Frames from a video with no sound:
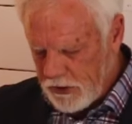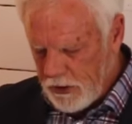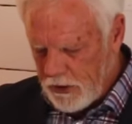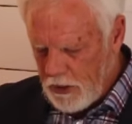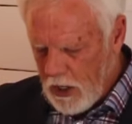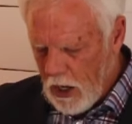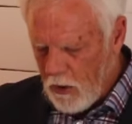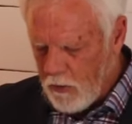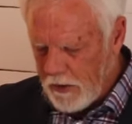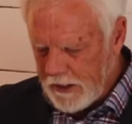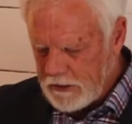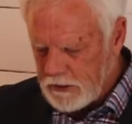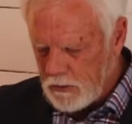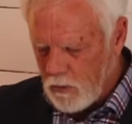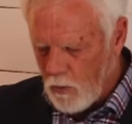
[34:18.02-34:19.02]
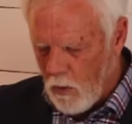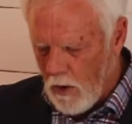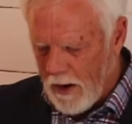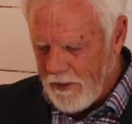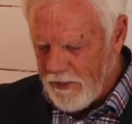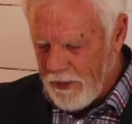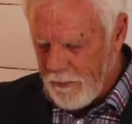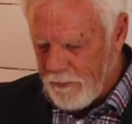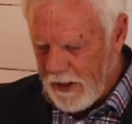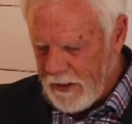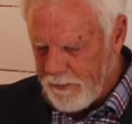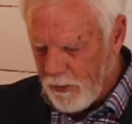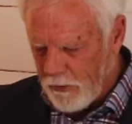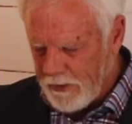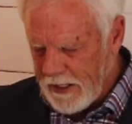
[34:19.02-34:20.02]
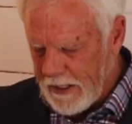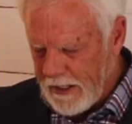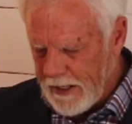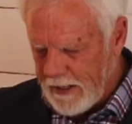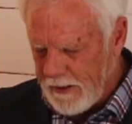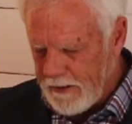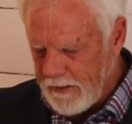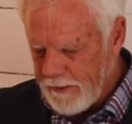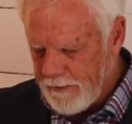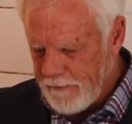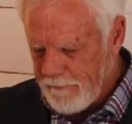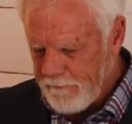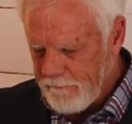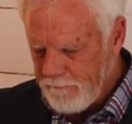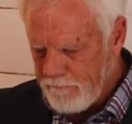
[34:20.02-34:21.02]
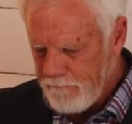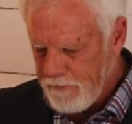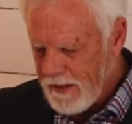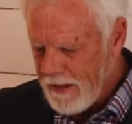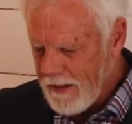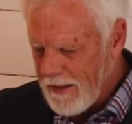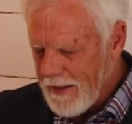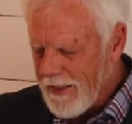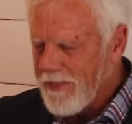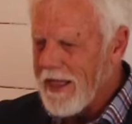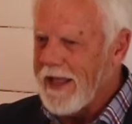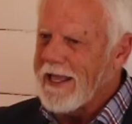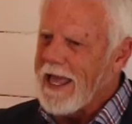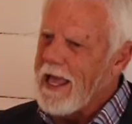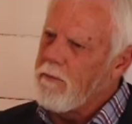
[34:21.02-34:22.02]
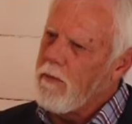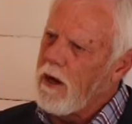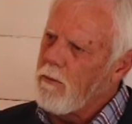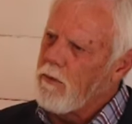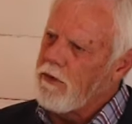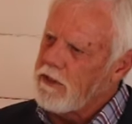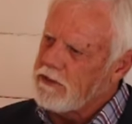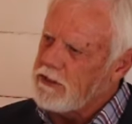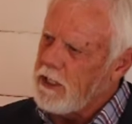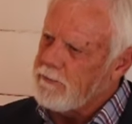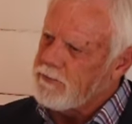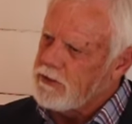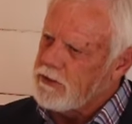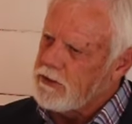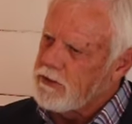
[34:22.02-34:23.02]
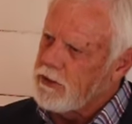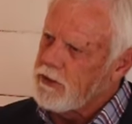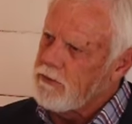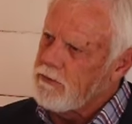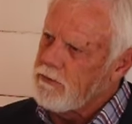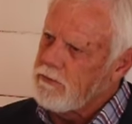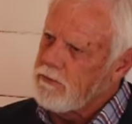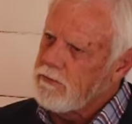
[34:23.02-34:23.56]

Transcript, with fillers: you to notice what the people did. They came up with a substitute.